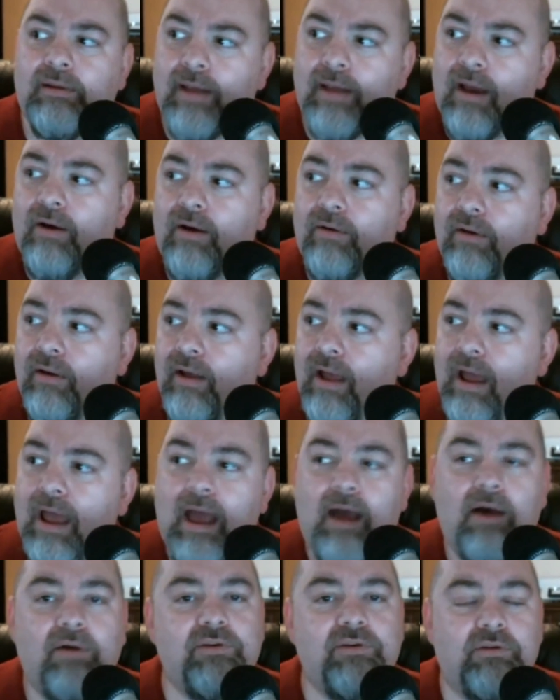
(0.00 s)
Now,
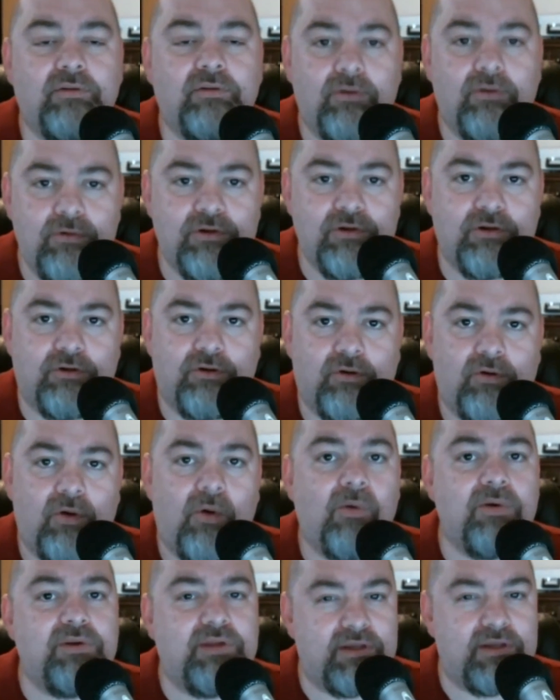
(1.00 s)
how delusional
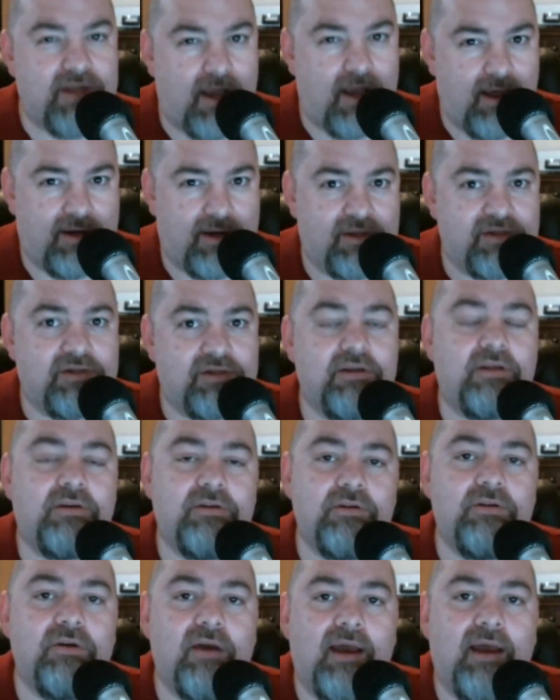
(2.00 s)
or dishonest
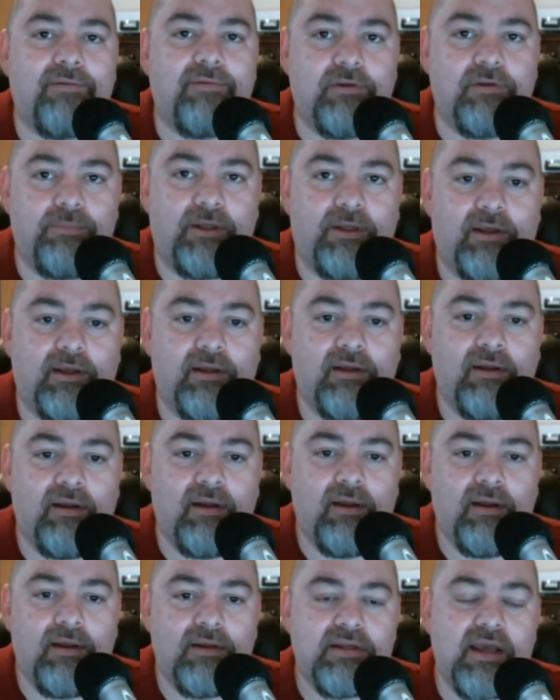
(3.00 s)
do you have to be
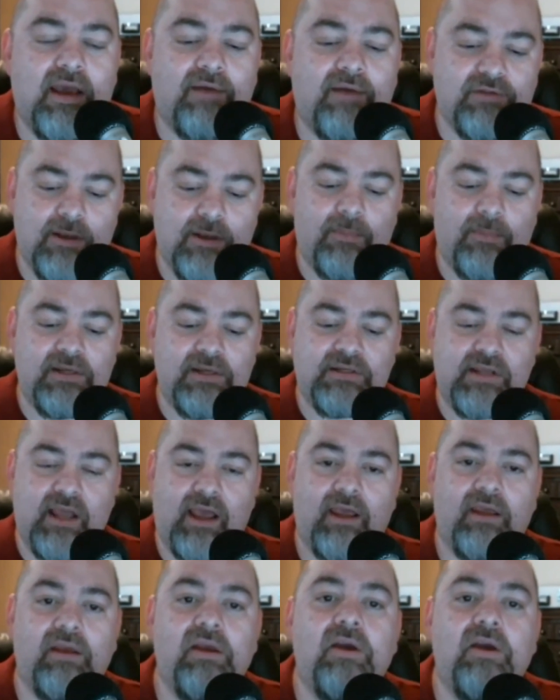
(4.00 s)
to have somebody
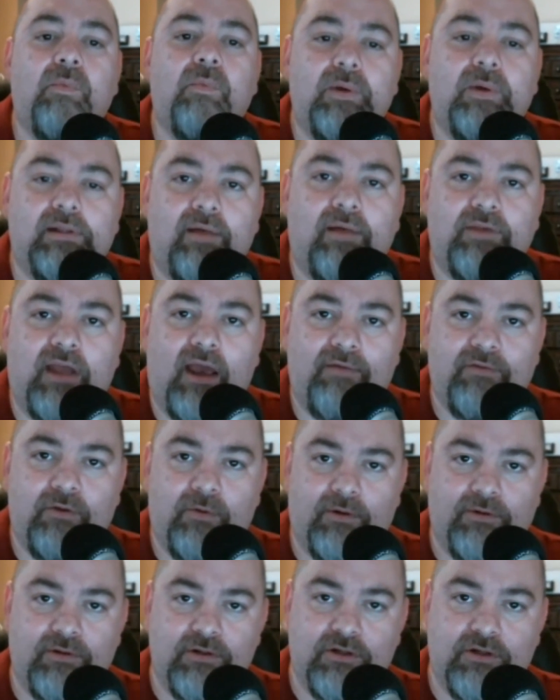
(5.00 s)
say, We'd love to have
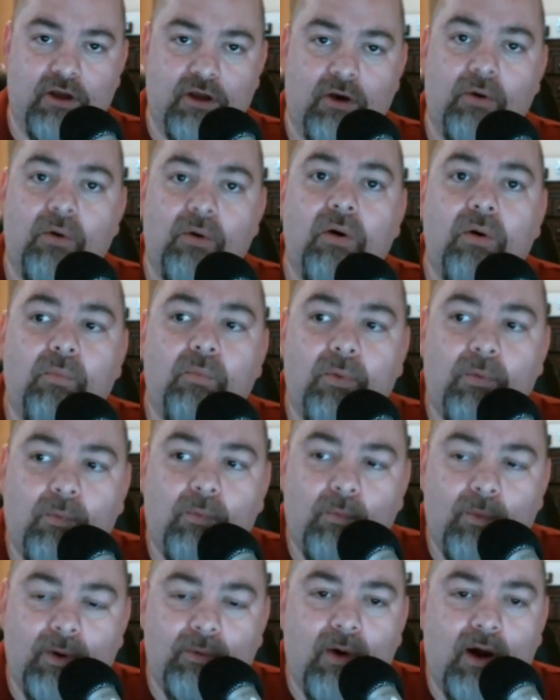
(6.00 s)
you on the show.
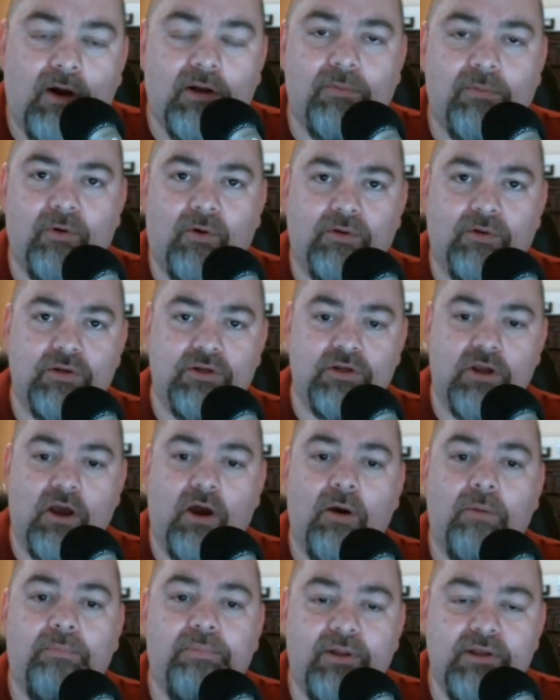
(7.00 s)
We welcome you on the
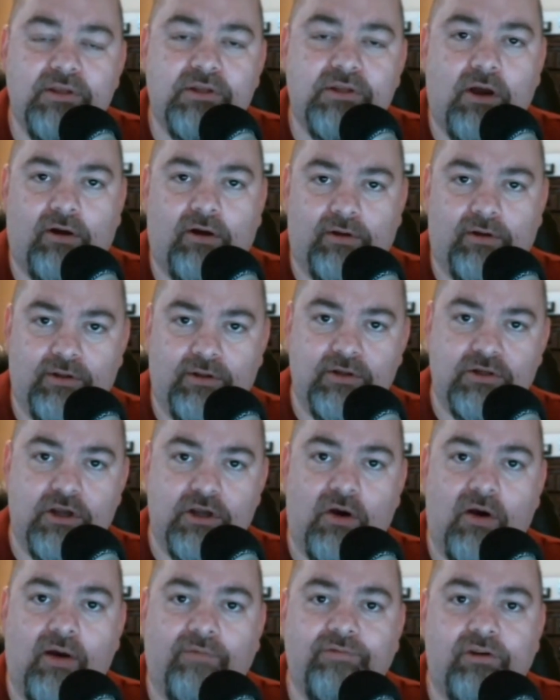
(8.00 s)
show. Please call into the
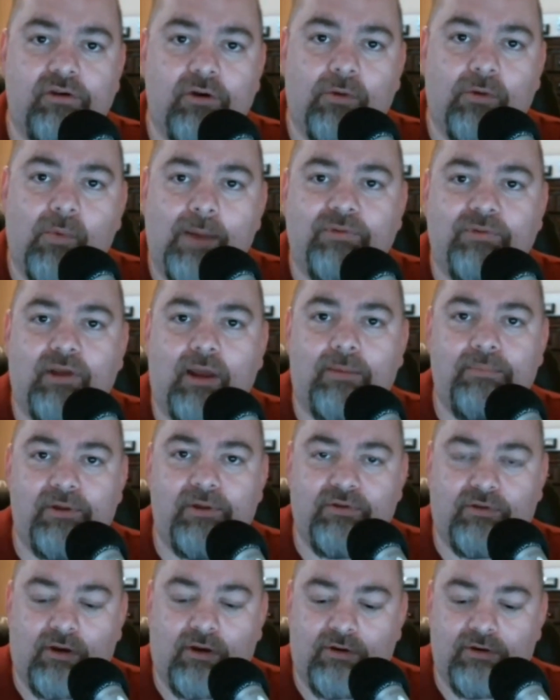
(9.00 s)
show. I've seen your website.
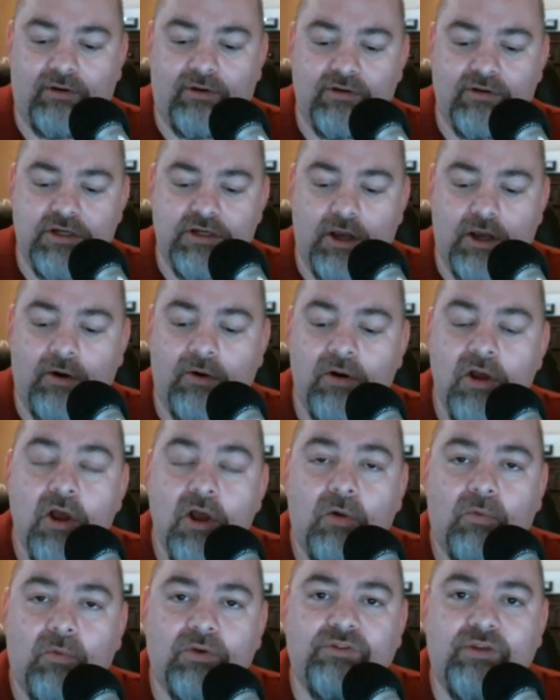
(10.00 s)
Please call into the show.
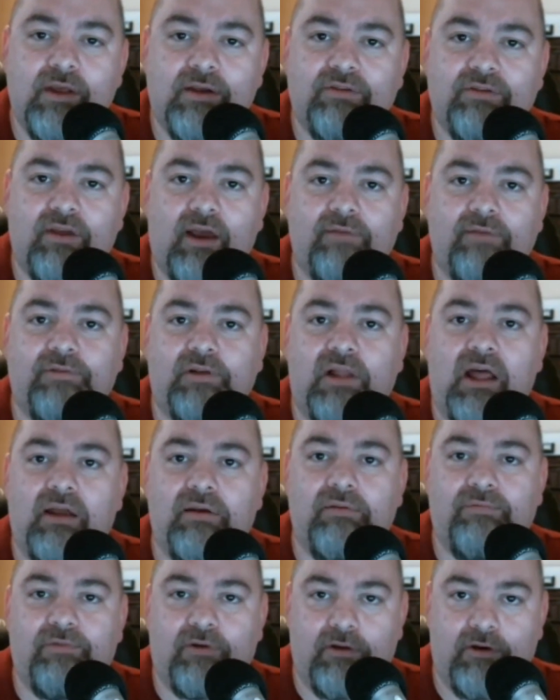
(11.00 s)
We'll set aside for
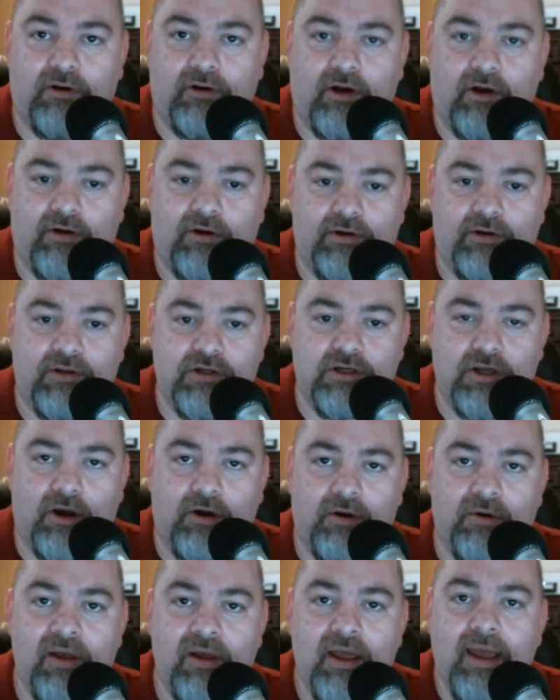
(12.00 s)
line for you to call into the
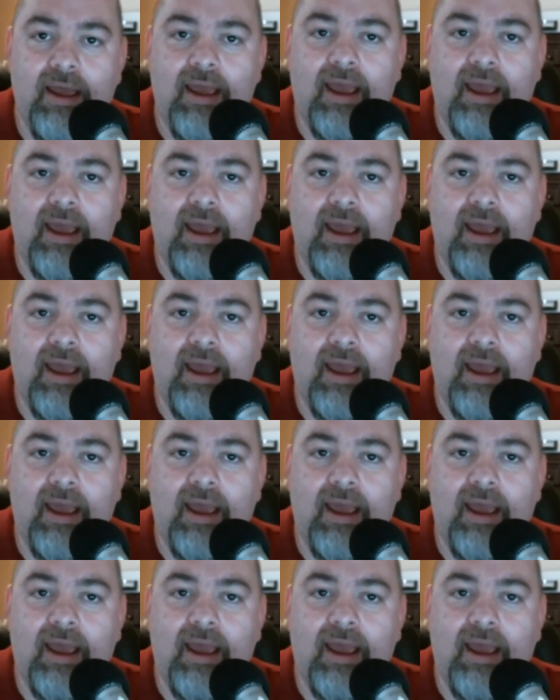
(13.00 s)
show.